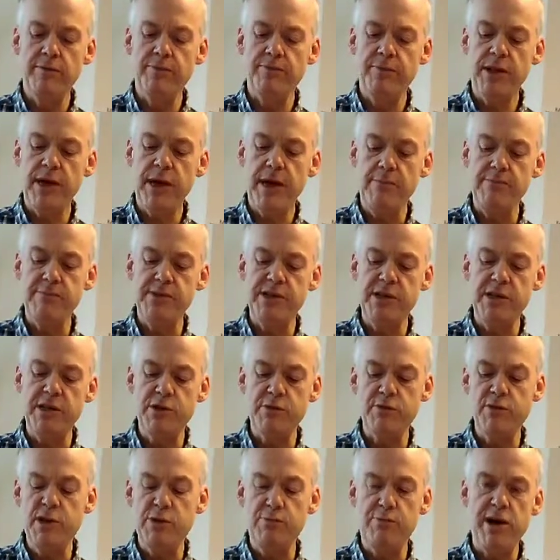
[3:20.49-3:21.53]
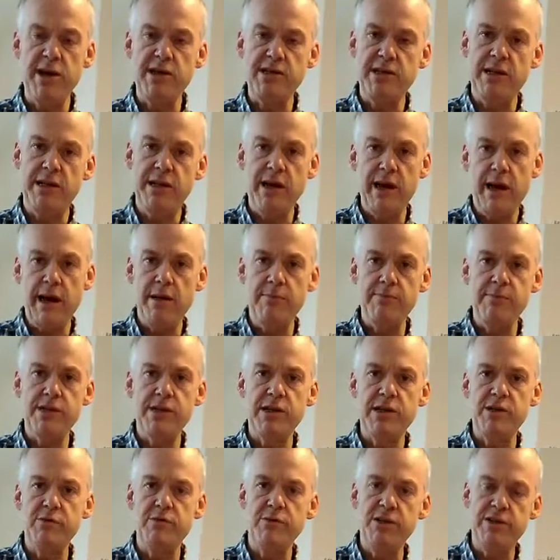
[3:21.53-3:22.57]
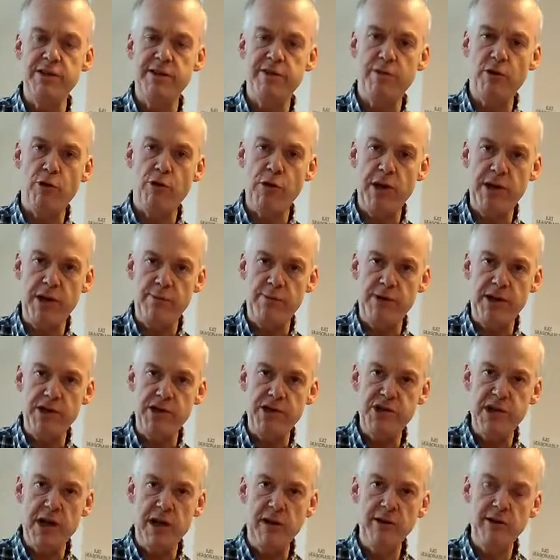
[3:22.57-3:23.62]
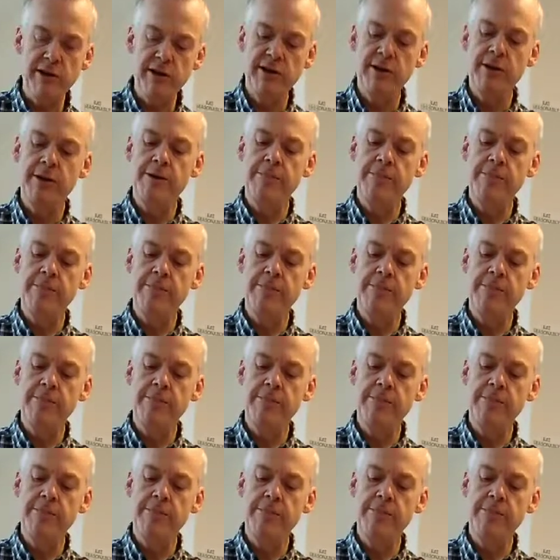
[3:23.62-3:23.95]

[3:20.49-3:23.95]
hemp seeds, which basically are hemp seeds which have already been shelled.